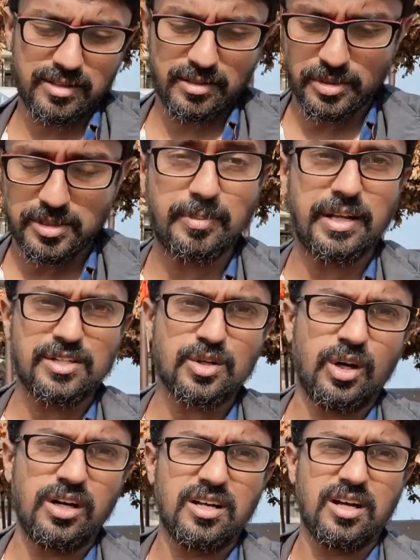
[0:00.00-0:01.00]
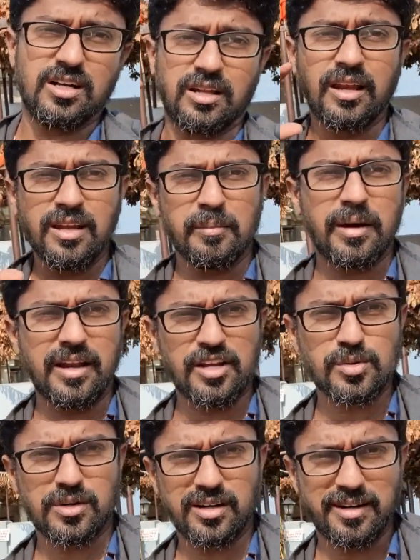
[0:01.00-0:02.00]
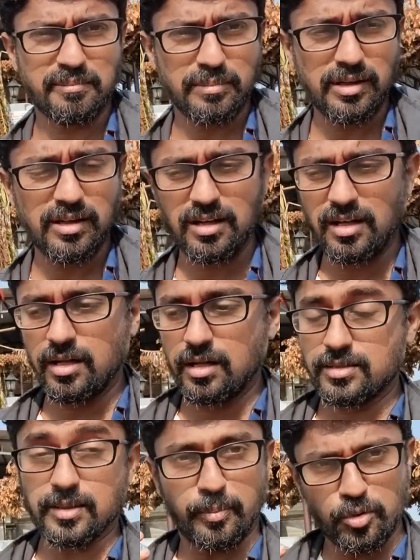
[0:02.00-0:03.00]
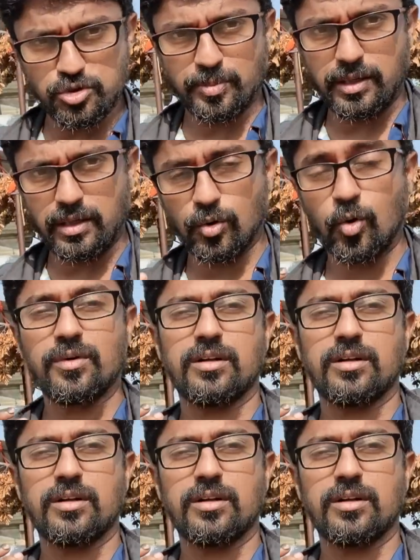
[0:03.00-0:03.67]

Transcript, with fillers: So it's a place called Nanya Bhairaveshwara Temple, supposed to be over a